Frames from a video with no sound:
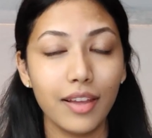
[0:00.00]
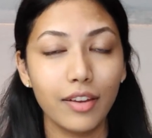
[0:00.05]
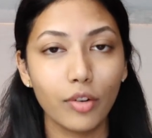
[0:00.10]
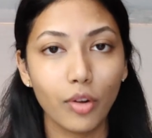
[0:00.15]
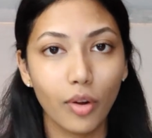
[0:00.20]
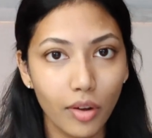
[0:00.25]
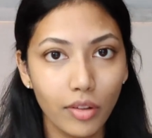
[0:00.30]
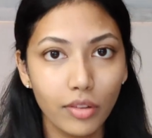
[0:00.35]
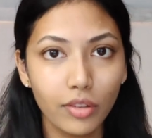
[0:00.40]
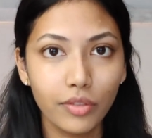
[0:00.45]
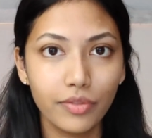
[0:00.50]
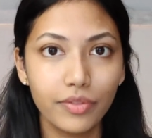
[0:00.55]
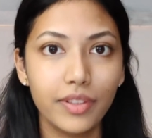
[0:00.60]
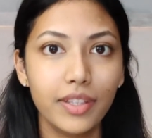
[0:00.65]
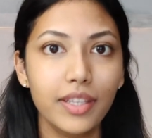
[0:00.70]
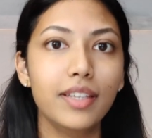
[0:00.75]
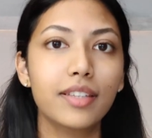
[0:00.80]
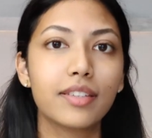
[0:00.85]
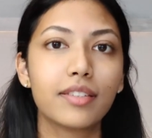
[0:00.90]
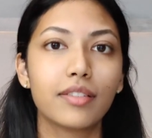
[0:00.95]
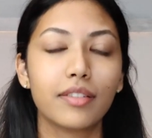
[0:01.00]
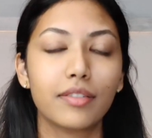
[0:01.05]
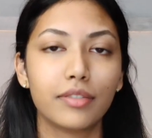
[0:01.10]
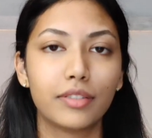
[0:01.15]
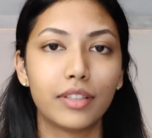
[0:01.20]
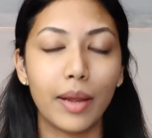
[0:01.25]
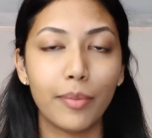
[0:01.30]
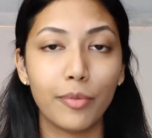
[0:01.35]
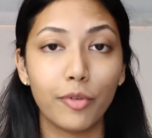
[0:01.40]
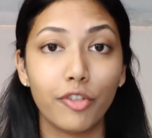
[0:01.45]
and all of these
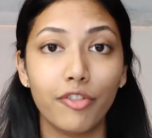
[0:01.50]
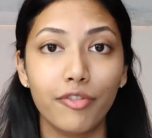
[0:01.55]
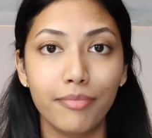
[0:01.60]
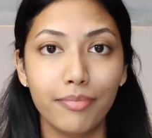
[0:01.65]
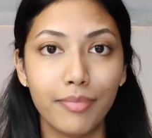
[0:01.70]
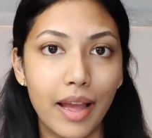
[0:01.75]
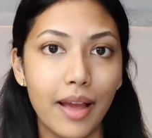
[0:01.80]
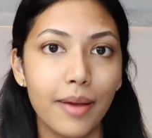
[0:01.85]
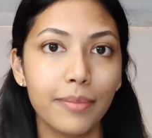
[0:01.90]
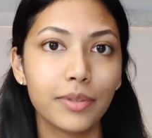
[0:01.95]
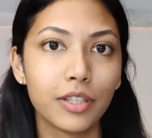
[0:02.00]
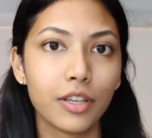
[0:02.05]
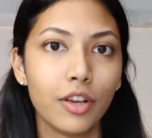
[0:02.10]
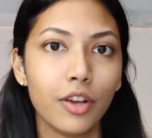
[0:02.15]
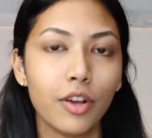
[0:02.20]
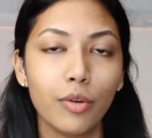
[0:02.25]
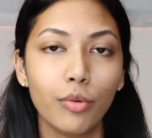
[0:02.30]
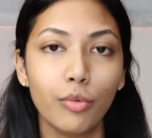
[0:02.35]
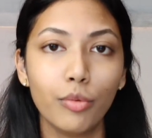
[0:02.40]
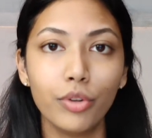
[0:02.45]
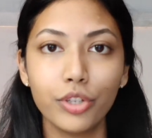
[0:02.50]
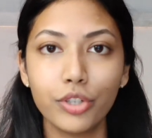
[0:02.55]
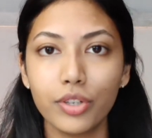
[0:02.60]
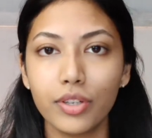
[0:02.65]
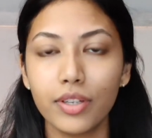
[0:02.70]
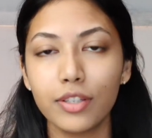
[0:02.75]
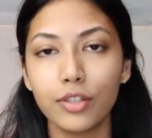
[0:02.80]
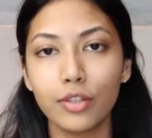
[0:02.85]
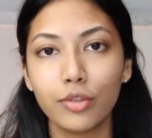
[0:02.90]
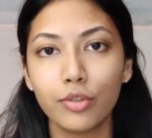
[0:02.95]
type of maps, which
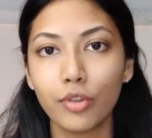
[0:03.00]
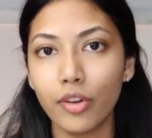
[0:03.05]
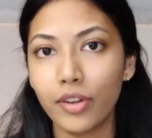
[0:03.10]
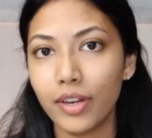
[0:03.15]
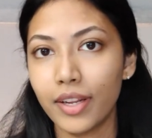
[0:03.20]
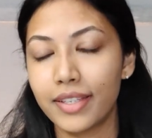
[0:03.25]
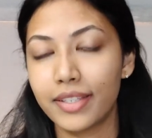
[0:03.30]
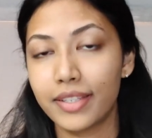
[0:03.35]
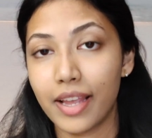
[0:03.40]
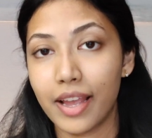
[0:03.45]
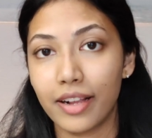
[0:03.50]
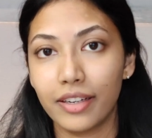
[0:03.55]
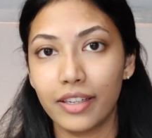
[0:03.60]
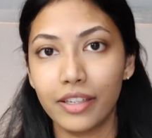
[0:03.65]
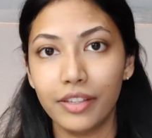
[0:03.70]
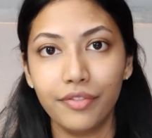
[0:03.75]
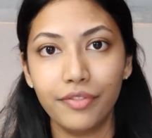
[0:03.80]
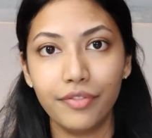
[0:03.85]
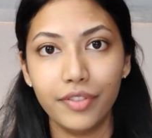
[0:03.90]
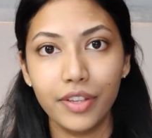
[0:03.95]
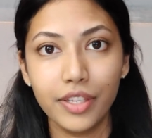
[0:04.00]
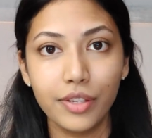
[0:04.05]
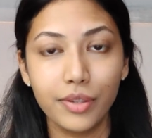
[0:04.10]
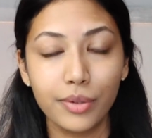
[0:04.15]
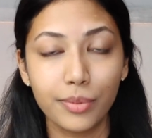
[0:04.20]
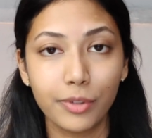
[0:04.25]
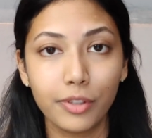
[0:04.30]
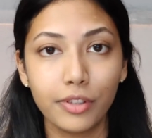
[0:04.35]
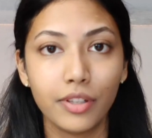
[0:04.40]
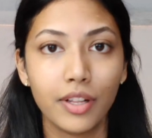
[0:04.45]
is not exactly
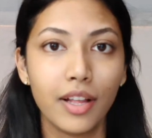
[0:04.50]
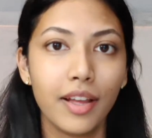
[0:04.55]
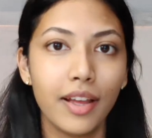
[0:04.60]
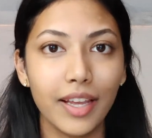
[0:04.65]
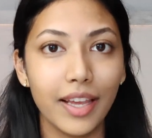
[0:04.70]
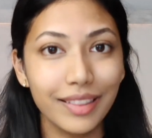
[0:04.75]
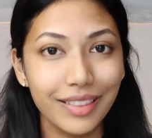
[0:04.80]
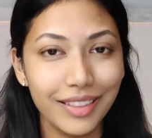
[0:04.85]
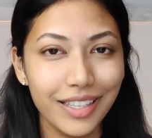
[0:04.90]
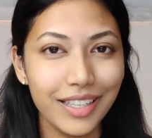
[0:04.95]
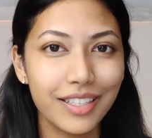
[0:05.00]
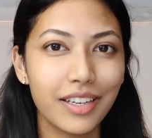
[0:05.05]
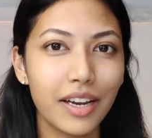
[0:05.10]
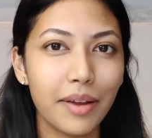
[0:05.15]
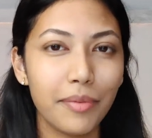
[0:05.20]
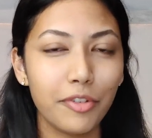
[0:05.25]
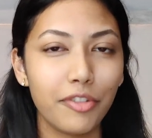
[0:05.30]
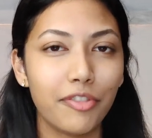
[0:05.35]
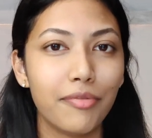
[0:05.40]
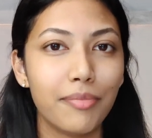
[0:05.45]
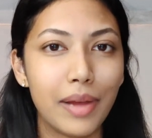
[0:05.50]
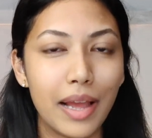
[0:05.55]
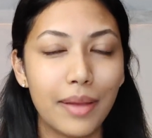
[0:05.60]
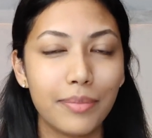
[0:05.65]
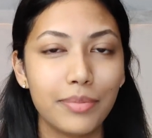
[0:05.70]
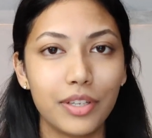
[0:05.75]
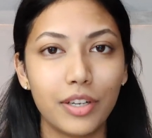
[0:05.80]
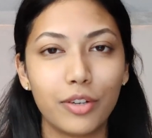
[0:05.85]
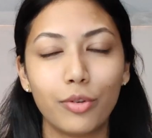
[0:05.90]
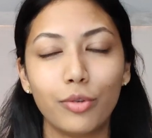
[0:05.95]
feasible. And these type of
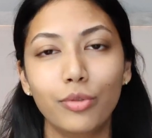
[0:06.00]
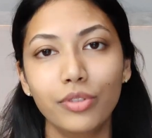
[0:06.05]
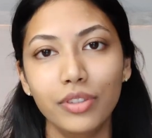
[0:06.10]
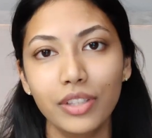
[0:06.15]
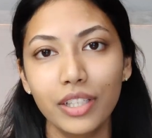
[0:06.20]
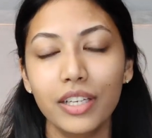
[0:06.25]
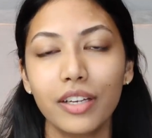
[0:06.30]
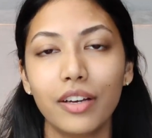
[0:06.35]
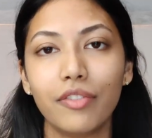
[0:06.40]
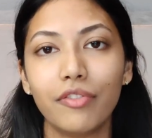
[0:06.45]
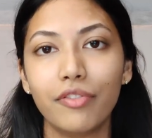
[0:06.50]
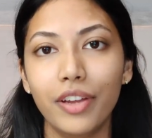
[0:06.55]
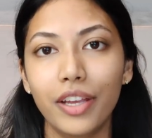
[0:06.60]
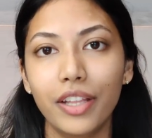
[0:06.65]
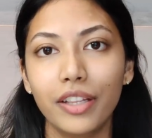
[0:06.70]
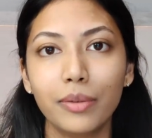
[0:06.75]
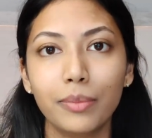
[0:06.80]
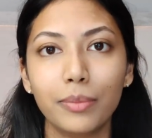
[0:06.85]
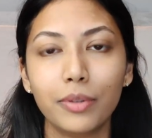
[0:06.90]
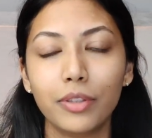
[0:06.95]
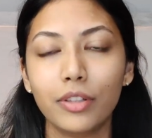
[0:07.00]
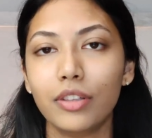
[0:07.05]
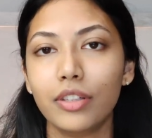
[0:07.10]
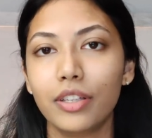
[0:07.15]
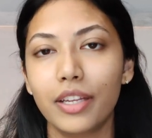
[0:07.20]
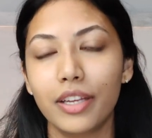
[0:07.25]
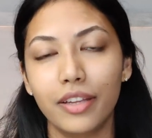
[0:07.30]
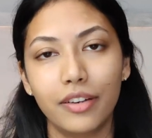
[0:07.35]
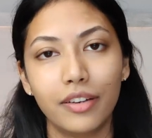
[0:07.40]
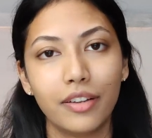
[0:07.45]
maps are only available
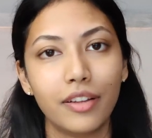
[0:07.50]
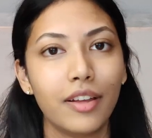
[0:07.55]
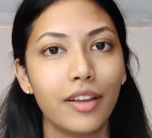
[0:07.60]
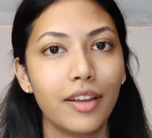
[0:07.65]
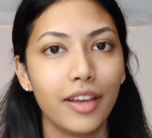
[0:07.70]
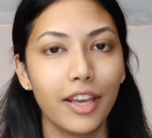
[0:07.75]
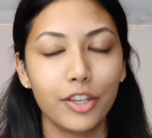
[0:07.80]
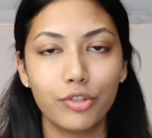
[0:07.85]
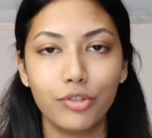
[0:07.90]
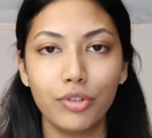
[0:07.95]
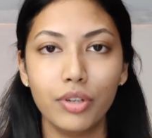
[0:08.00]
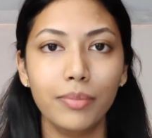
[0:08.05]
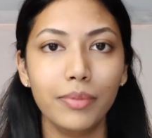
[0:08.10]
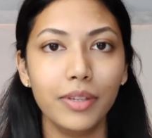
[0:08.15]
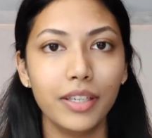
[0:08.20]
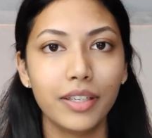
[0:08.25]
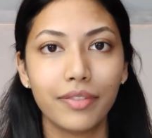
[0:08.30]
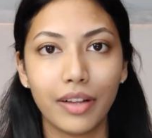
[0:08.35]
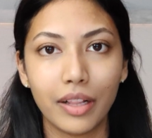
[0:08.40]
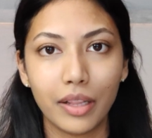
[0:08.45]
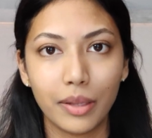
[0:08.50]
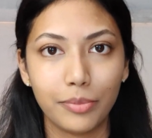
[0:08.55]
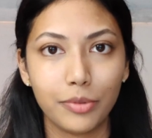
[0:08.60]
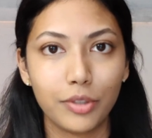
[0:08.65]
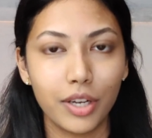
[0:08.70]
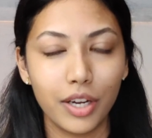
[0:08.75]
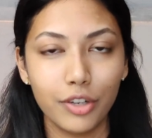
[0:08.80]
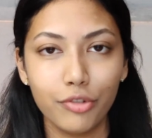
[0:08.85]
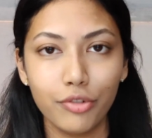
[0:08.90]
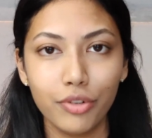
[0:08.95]
in extremely developed
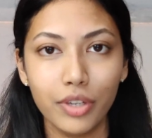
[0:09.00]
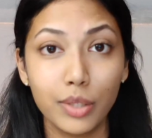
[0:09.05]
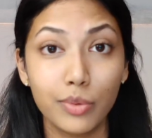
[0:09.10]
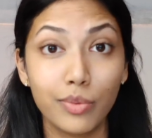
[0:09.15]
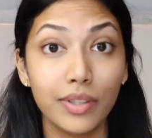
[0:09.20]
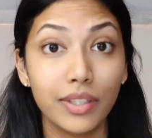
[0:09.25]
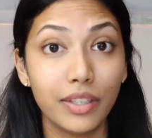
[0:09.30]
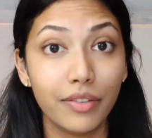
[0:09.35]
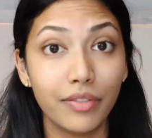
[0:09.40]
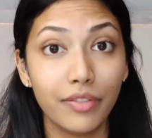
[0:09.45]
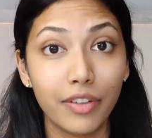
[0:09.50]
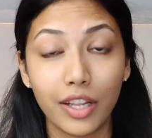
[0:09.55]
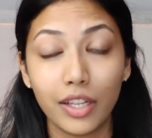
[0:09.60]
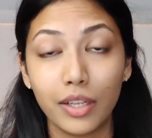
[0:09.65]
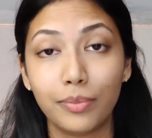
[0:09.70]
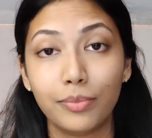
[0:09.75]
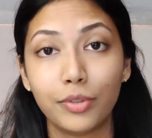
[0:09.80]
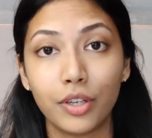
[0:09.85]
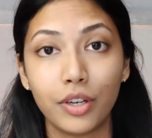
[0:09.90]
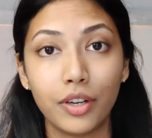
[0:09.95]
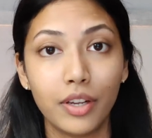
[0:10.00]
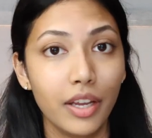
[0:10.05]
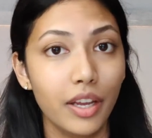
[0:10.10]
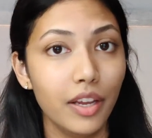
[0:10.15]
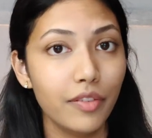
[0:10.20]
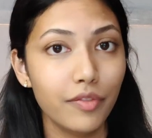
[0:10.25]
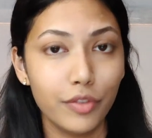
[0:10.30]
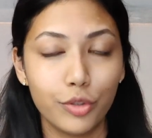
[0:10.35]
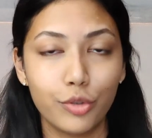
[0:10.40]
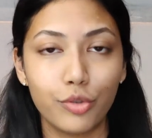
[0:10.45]
countries with developed
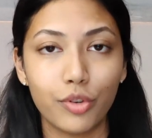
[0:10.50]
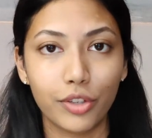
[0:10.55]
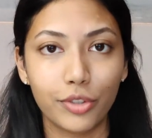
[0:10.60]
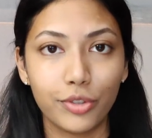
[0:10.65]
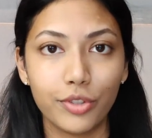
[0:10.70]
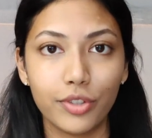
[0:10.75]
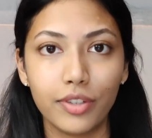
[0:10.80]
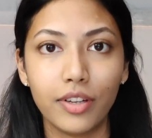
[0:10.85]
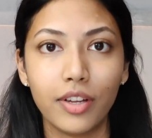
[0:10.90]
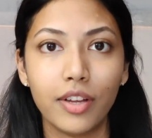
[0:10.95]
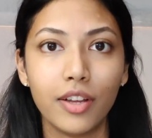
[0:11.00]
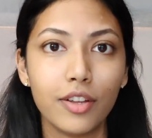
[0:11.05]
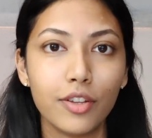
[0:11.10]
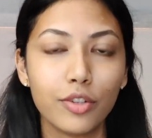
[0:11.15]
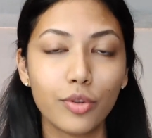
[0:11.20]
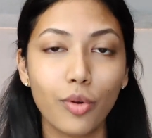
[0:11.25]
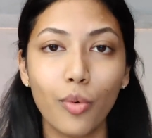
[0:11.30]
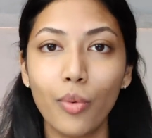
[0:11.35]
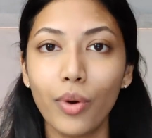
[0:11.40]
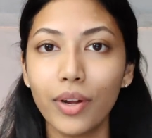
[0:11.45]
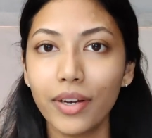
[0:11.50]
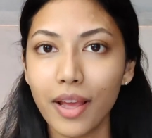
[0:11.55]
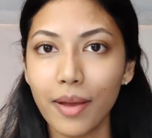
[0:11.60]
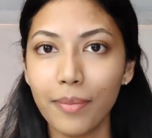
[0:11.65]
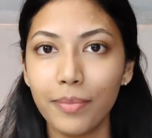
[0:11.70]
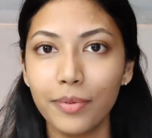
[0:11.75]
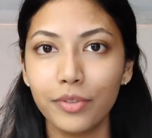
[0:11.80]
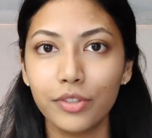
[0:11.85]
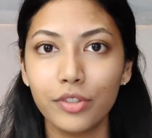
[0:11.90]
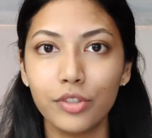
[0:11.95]
infrastructure. So what
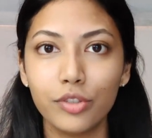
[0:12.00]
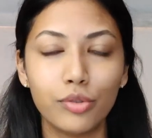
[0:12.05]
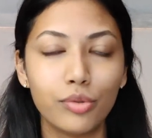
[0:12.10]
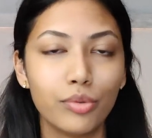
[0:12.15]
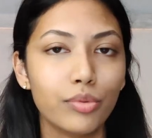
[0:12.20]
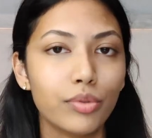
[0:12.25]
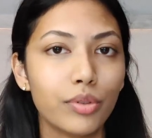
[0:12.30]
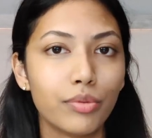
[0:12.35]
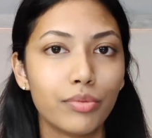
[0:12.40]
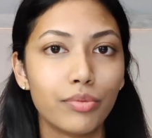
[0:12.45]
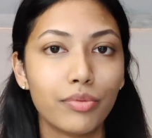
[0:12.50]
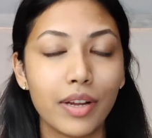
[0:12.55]
happens to the